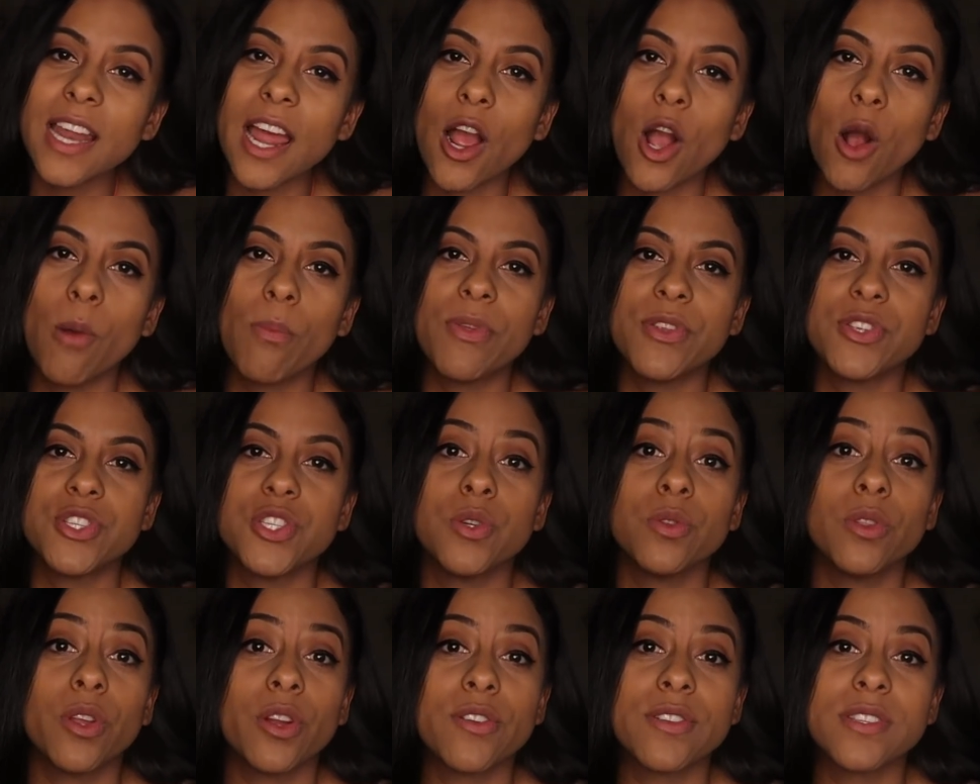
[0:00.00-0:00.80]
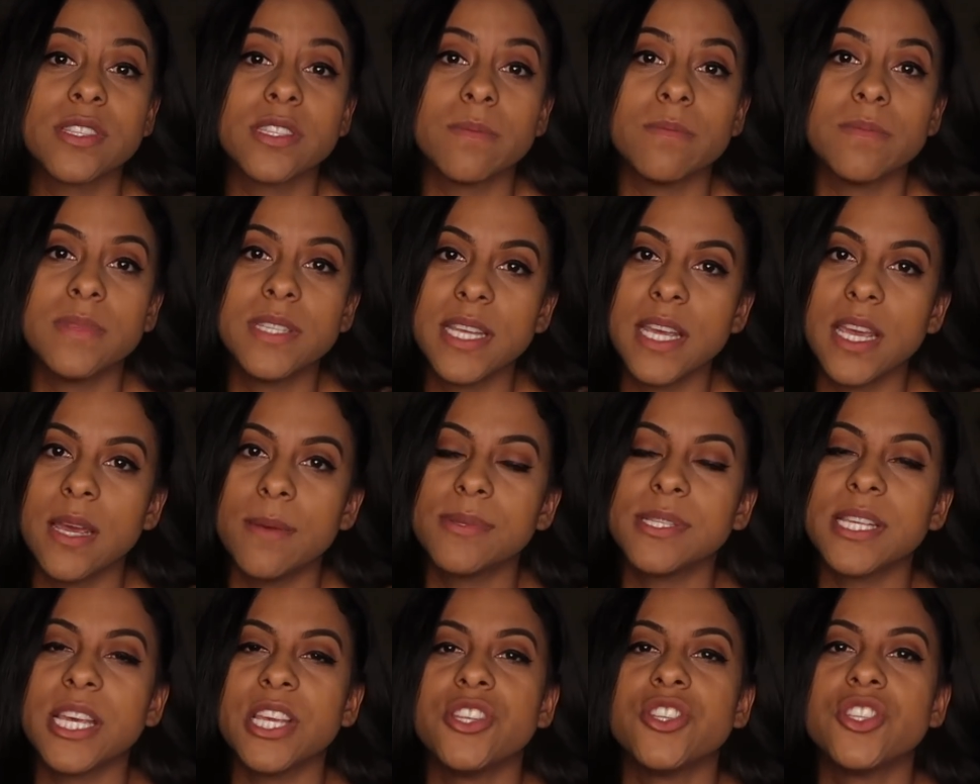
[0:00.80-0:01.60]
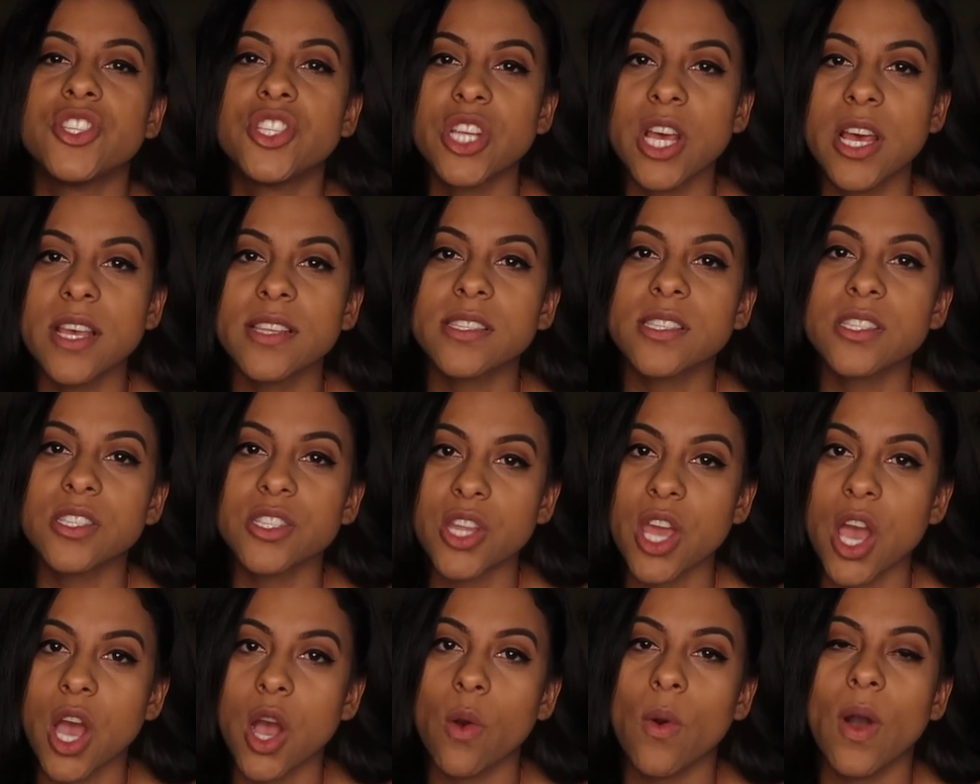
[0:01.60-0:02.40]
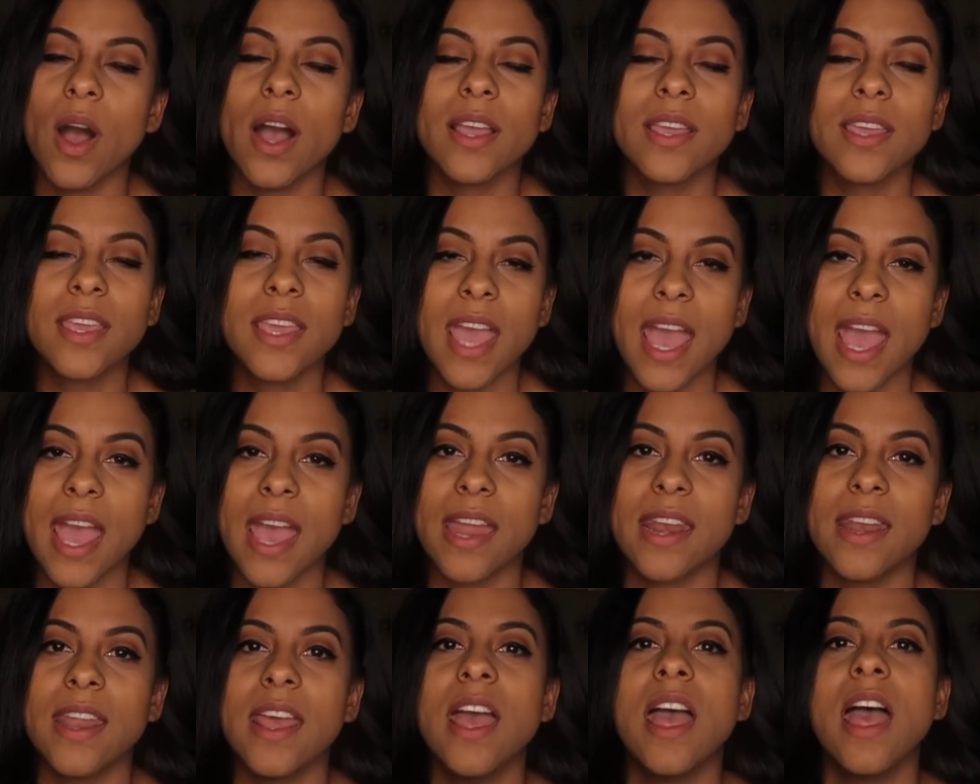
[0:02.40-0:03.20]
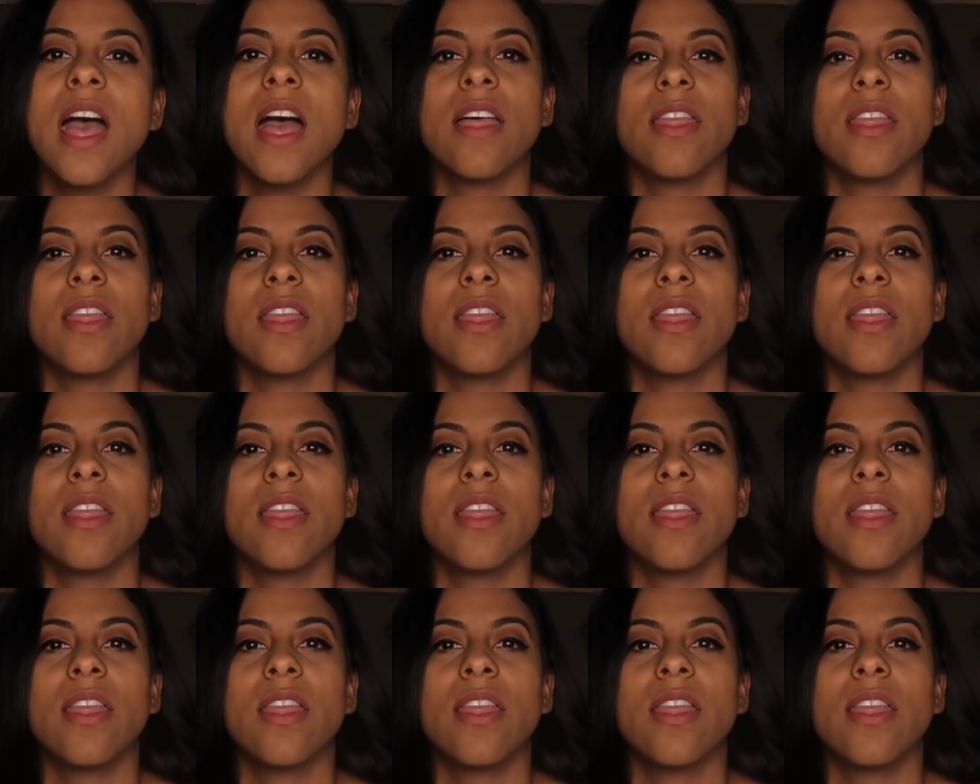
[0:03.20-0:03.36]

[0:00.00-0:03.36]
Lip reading: I hope that you learned some tips, and just know again